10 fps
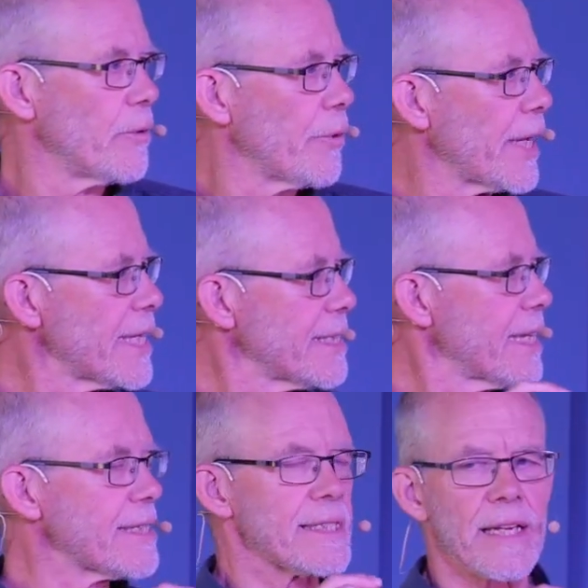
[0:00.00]
When I
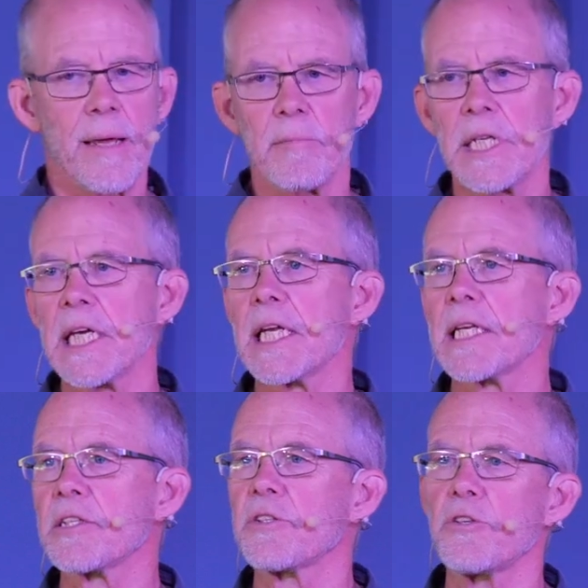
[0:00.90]
sense that I'm
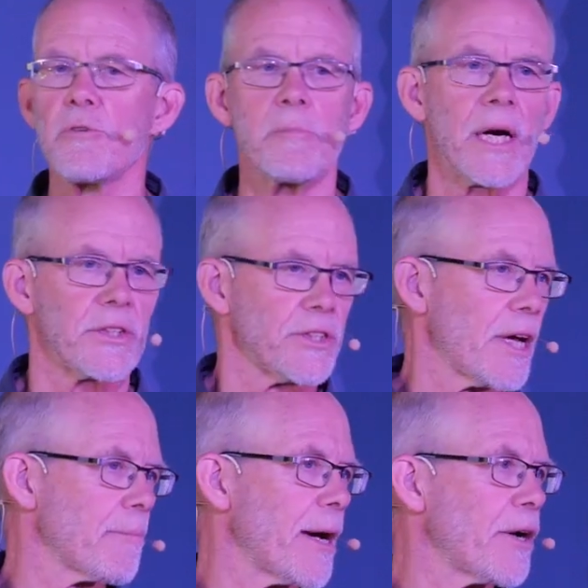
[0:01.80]
leaning too much
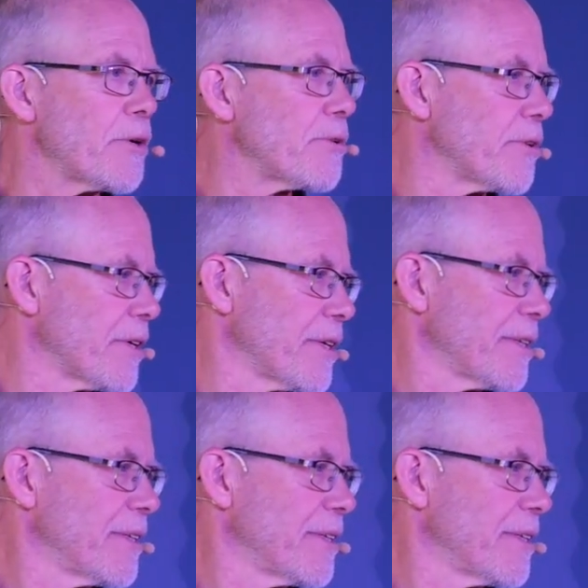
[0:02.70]
on my own,